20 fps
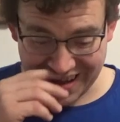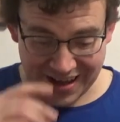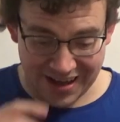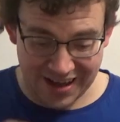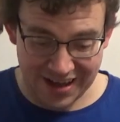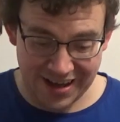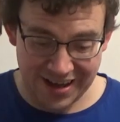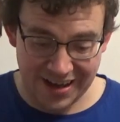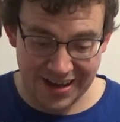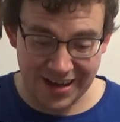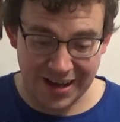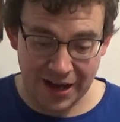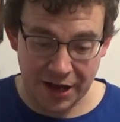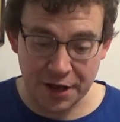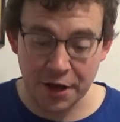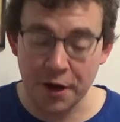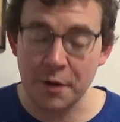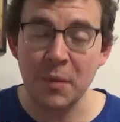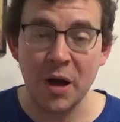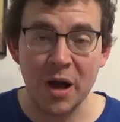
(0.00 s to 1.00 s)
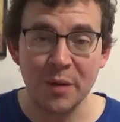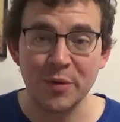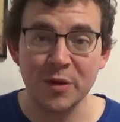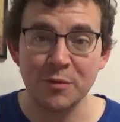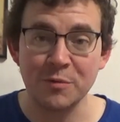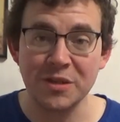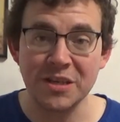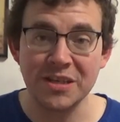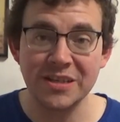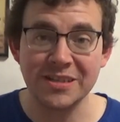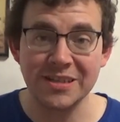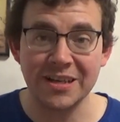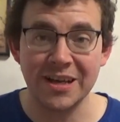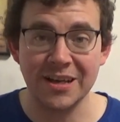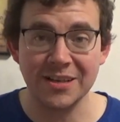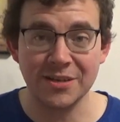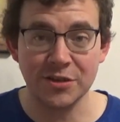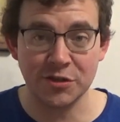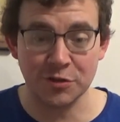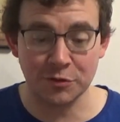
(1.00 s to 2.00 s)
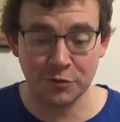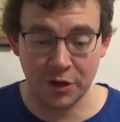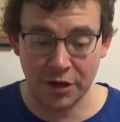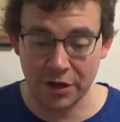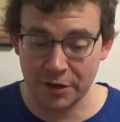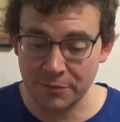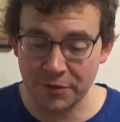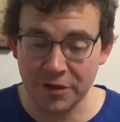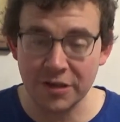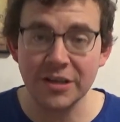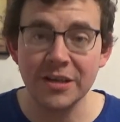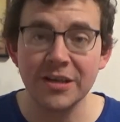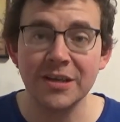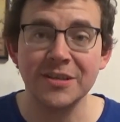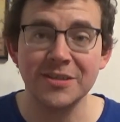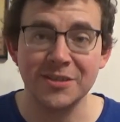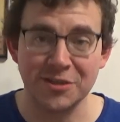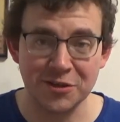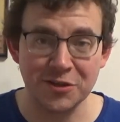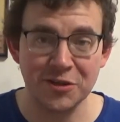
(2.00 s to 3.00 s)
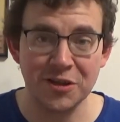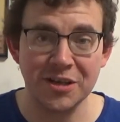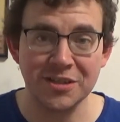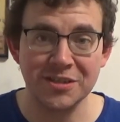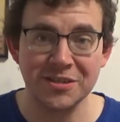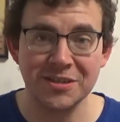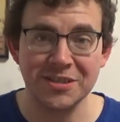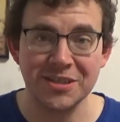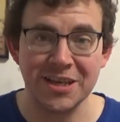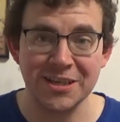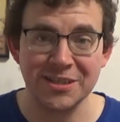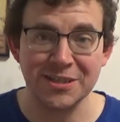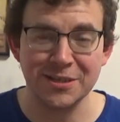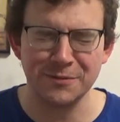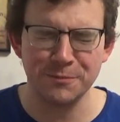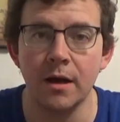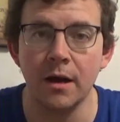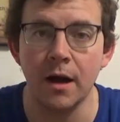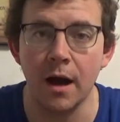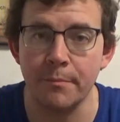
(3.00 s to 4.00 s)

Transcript: I am happy with it, so I'm going to consider that a success.